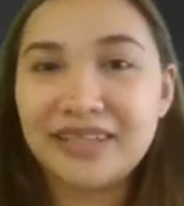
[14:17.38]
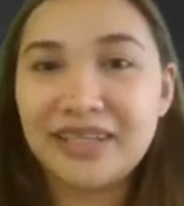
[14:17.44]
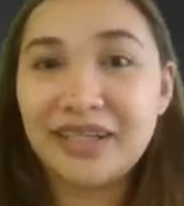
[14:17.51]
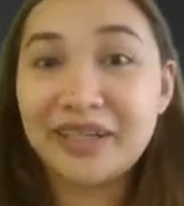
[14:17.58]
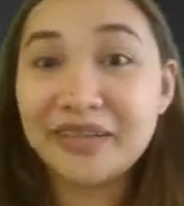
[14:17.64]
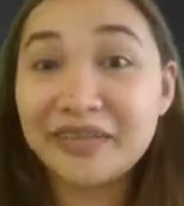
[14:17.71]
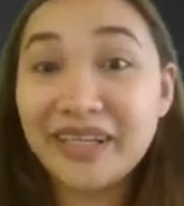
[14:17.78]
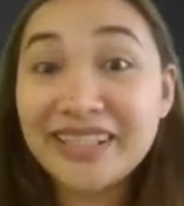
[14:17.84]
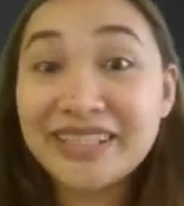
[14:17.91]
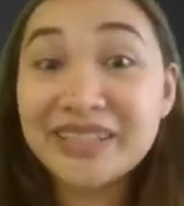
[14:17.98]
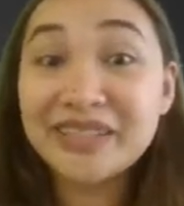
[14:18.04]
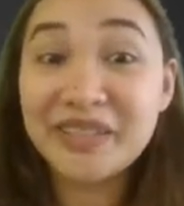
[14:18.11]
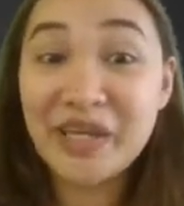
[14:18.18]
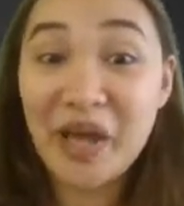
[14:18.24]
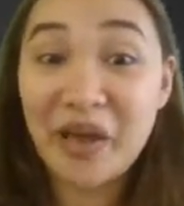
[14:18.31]
Alright, so
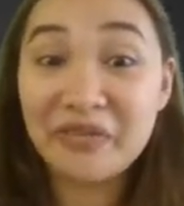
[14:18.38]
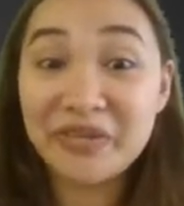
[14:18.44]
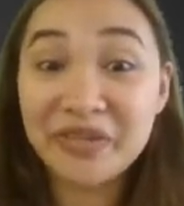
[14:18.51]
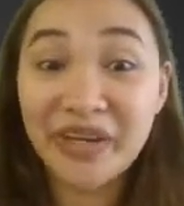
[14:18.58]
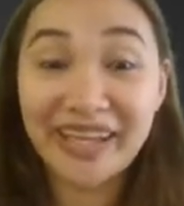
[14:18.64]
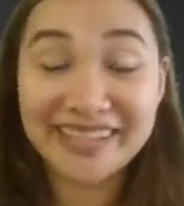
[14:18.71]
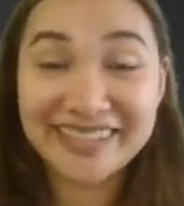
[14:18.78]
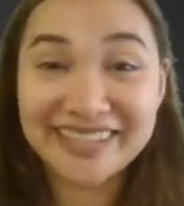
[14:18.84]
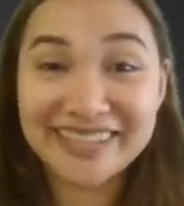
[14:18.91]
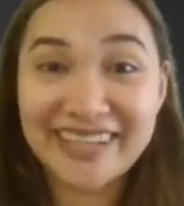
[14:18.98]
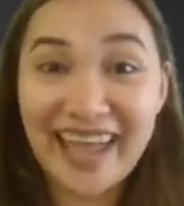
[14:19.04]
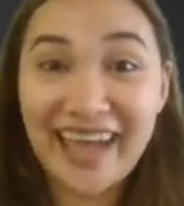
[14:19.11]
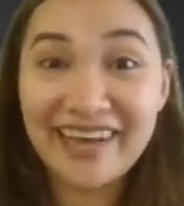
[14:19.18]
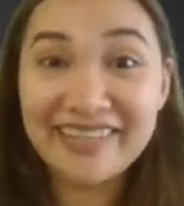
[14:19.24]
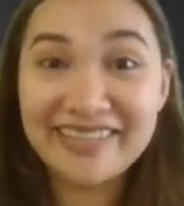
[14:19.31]
you have your answer
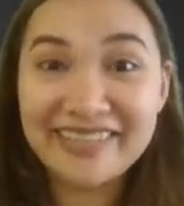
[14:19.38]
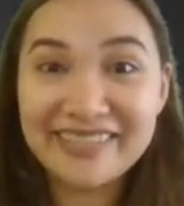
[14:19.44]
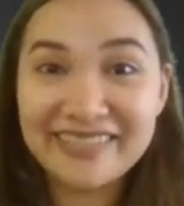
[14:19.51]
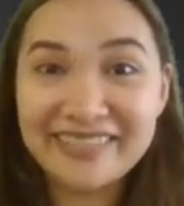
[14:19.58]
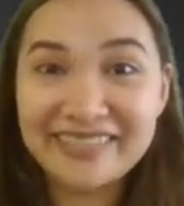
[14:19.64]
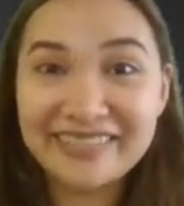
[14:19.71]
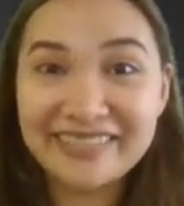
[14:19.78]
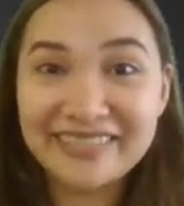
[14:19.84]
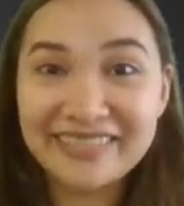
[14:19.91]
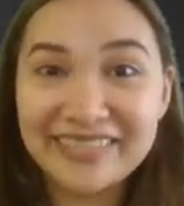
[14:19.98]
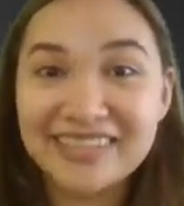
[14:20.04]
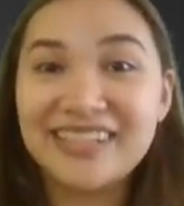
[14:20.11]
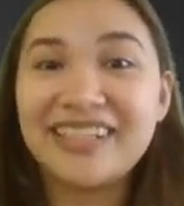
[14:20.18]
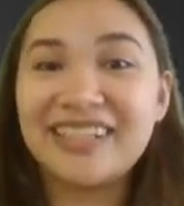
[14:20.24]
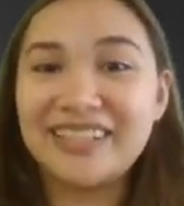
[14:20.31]
now.
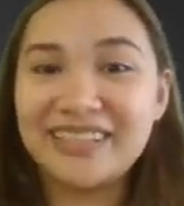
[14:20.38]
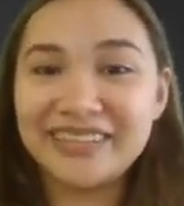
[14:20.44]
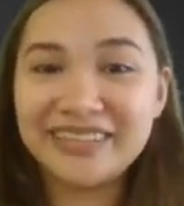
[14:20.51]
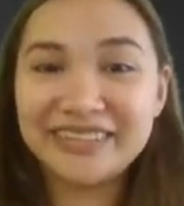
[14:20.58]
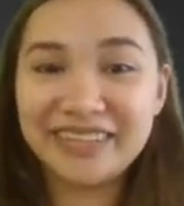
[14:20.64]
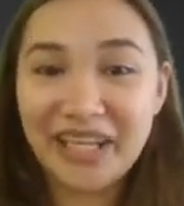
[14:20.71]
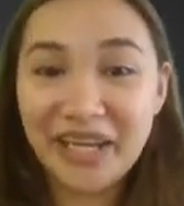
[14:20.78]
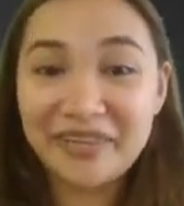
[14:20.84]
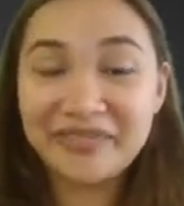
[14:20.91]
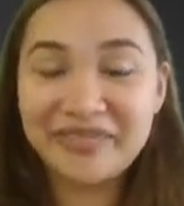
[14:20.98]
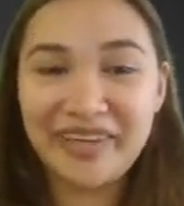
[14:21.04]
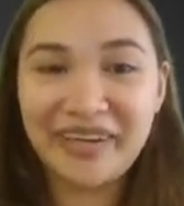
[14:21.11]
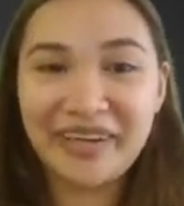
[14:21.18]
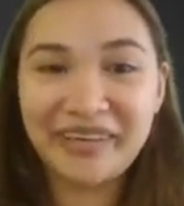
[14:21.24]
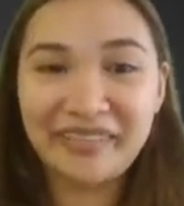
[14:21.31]
Okay,
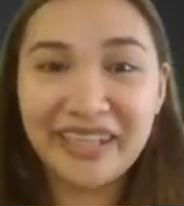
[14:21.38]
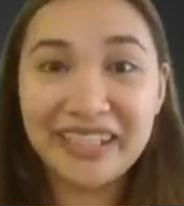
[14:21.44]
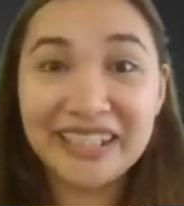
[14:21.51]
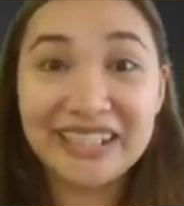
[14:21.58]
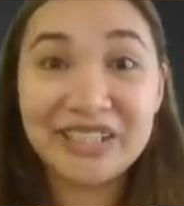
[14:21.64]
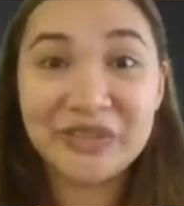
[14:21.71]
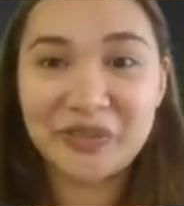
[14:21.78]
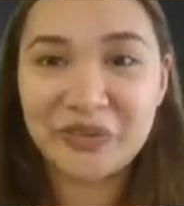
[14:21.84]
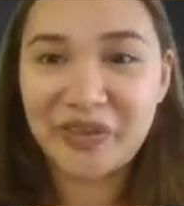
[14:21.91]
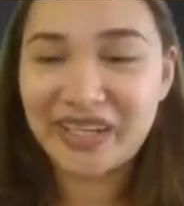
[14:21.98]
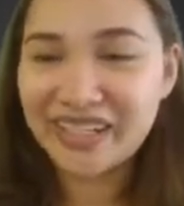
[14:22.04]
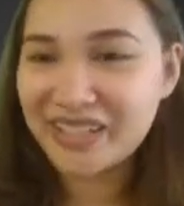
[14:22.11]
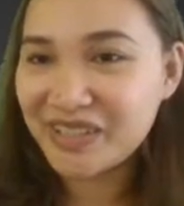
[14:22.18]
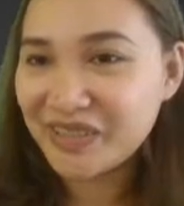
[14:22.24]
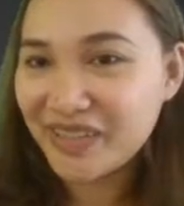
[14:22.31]
very good. So what
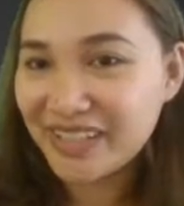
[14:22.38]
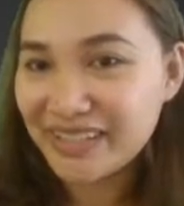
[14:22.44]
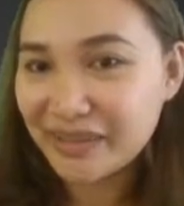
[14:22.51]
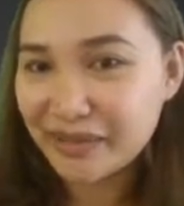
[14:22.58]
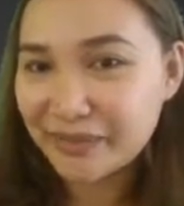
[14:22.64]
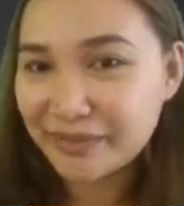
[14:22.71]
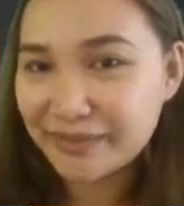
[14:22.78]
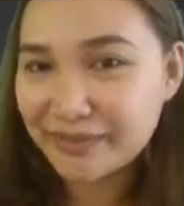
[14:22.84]
is your answer?